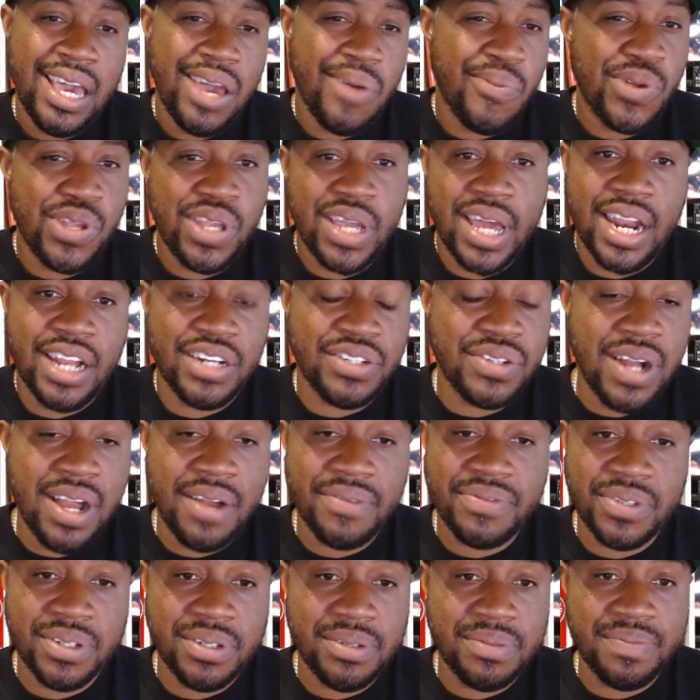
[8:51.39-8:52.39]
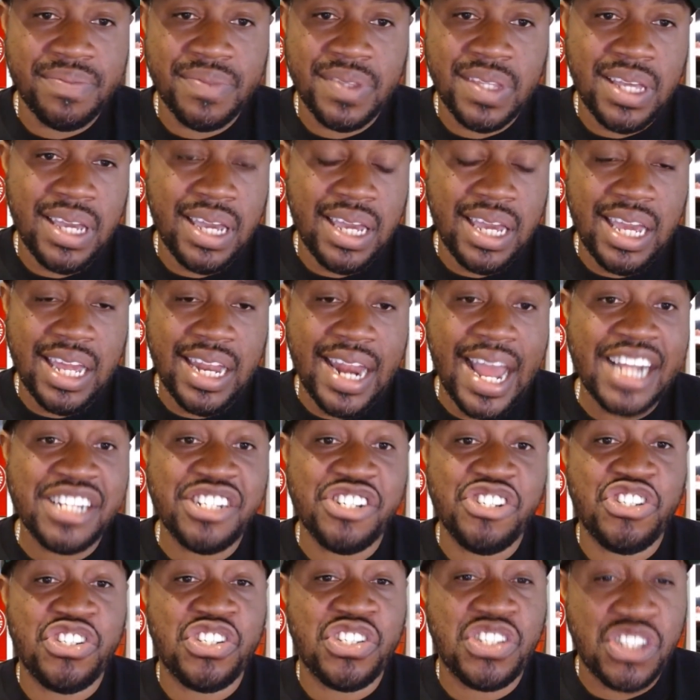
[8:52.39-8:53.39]
And when you got to draft him and
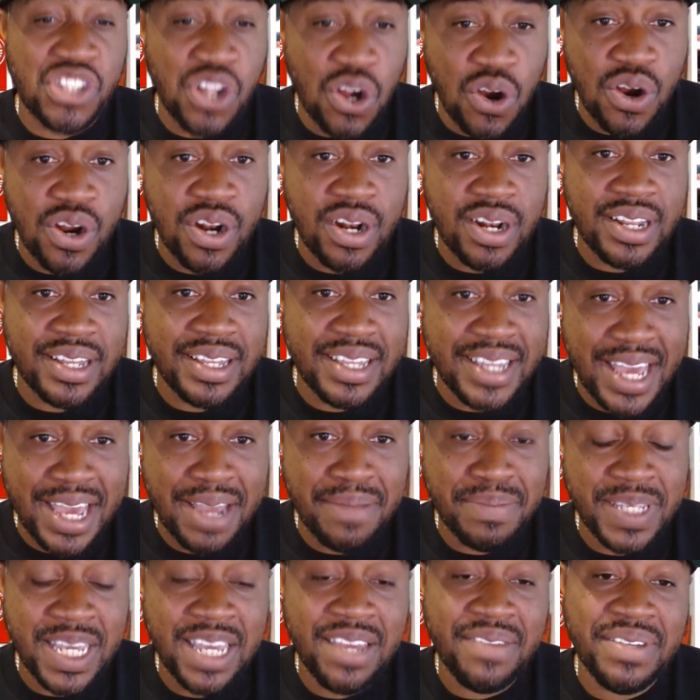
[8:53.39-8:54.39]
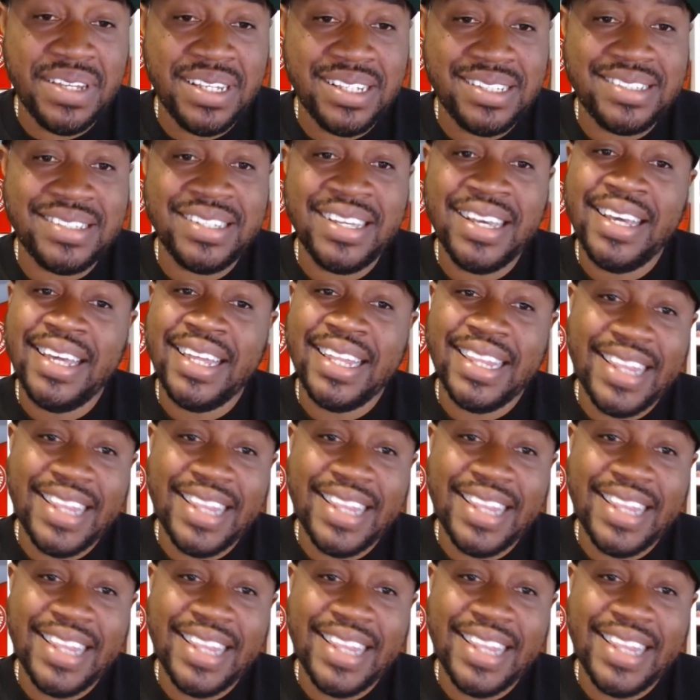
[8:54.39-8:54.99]
actually start Gabe Davis,